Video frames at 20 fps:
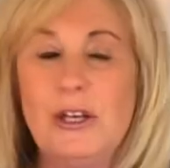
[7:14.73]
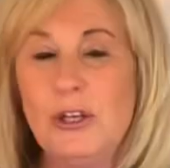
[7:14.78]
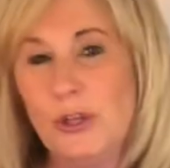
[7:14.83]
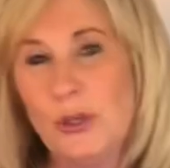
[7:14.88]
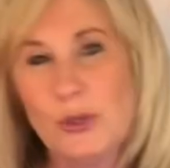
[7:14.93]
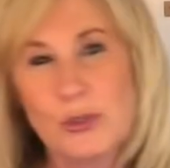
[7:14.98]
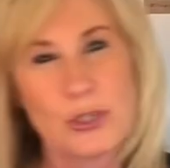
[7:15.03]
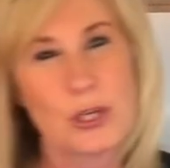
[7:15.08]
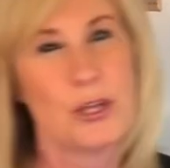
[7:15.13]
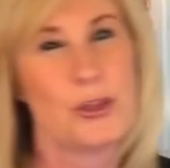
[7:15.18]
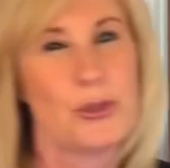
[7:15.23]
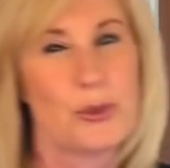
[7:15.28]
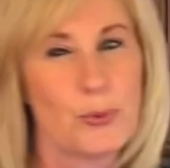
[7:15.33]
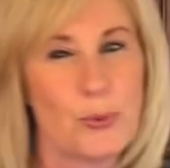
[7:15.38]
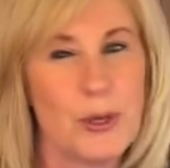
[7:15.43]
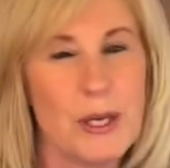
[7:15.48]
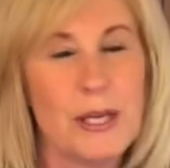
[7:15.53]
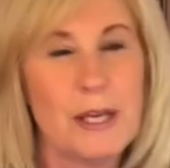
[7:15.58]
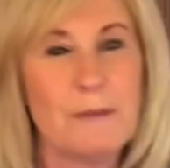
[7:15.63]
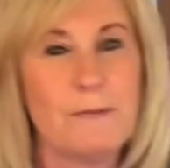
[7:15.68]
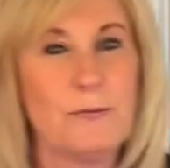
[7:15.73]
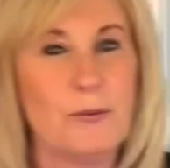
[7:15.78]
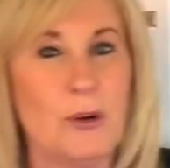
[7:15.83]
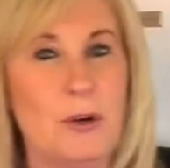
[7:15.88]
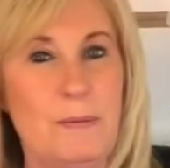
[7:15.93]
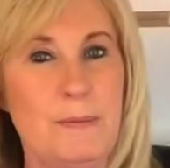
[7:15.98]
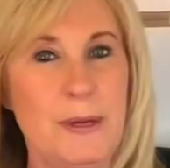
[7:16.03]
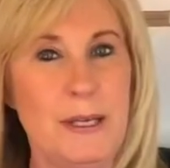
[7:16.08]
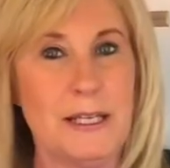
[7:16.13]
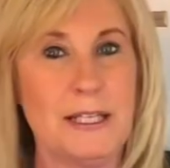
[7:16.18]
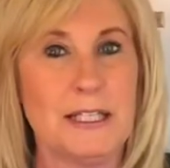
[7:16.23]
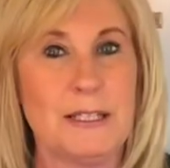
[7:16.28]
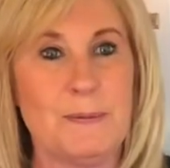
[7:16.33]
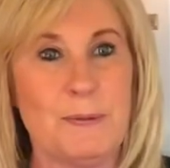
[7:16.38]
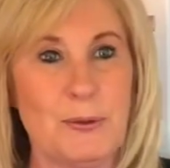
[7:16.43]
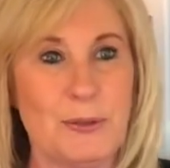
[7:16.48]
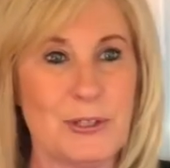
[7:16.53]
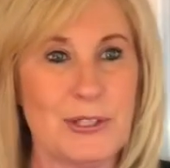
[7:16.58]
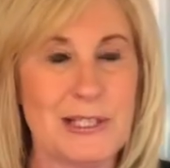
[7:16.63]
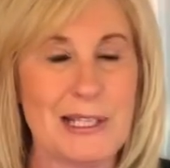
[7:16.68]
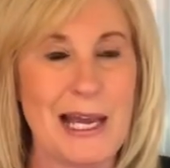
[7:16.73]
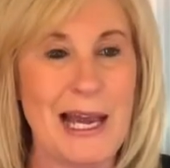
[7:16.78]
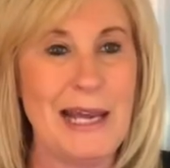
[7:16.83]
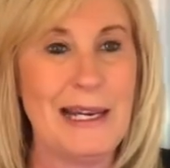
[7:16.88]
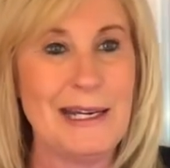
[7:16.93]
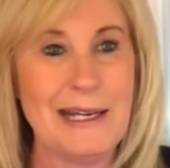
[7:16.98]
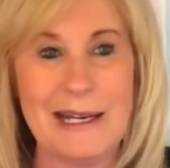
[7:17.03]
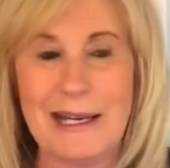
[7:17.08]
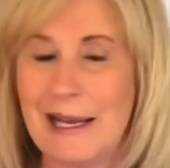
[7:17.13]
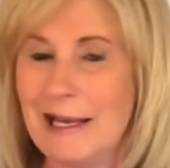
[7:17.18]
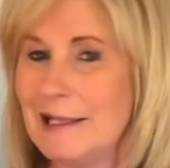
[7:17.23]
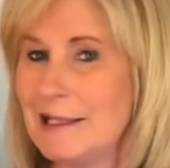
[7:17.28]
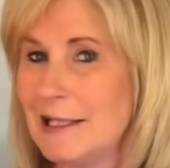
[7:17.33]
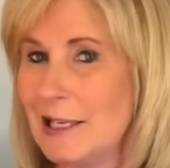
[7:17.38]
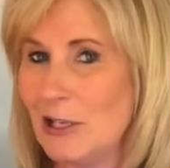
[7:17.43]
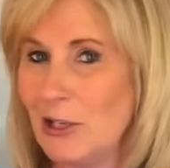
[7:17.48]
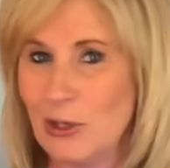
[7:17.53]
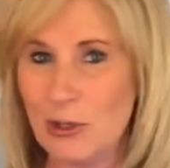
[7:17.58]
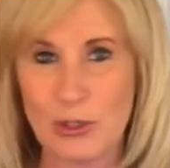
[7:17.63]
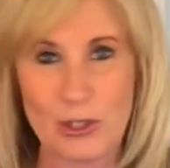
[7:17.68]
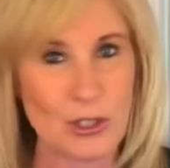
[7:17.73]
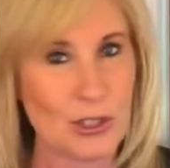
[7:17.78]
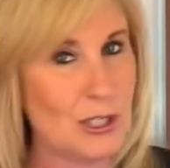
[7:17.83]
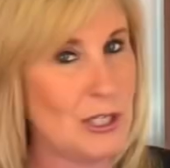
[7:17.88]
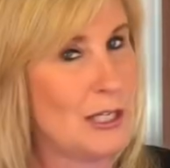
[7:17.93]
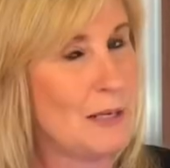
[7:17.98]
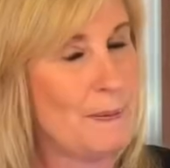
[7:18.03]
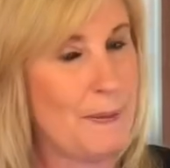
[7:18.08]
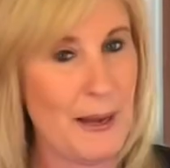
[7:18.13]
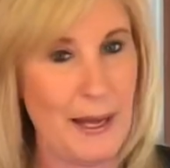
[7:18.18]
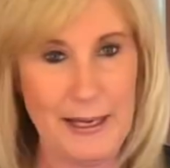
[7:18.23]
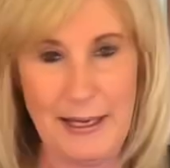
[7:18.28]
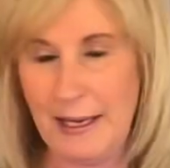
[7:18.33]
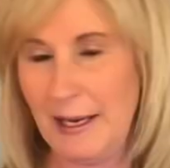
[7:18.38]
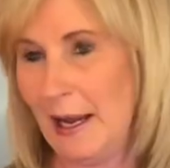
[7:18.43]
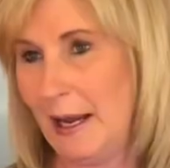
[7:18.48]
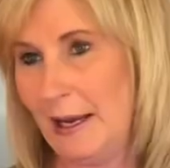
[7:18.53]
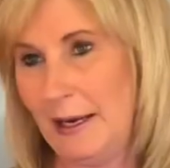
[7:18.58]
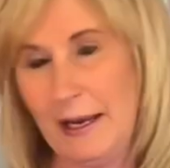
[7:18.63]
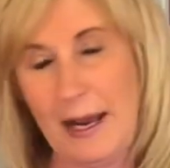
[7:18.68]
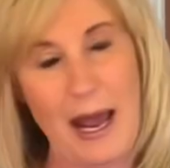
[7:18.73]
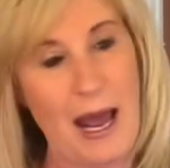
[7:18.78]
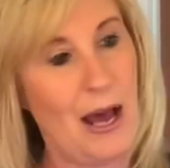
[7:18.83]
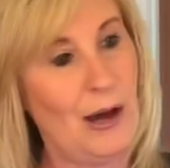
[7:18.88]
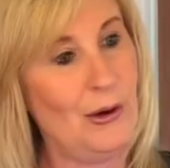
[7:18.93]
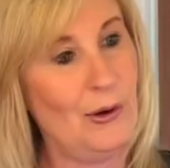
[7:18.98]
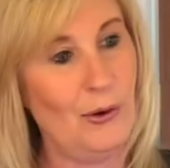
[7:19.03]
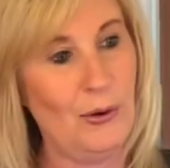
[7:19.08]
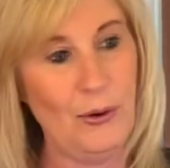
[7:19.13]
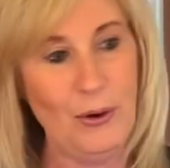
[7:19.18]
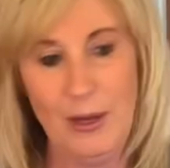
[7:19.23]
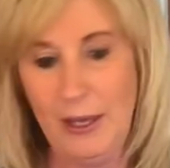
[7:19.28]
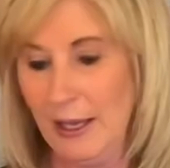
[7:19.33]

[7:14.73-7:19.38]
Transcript: usually 3 to 4 minutes per side, and I say usually depending on how